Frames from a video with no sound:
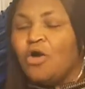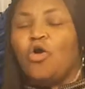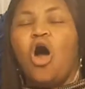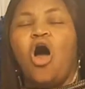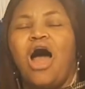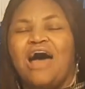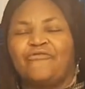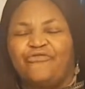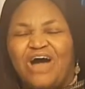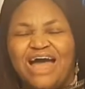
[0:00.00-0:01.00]
Go
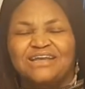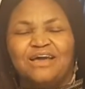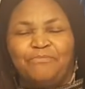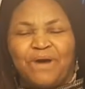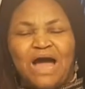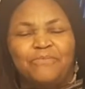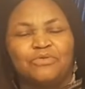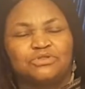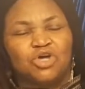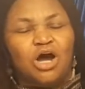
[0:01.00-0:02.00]
and find a
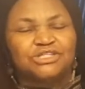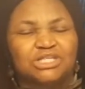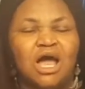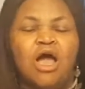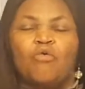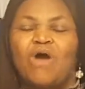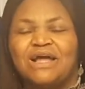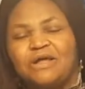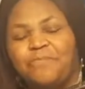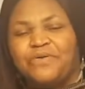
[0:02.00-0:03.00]
Bible church
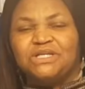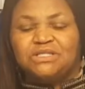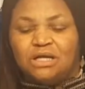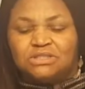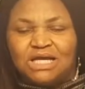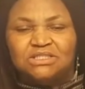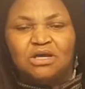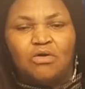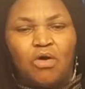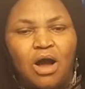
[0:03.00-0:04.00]
where they preach the
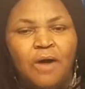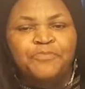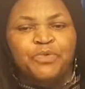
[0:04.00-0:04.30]
authentic uh,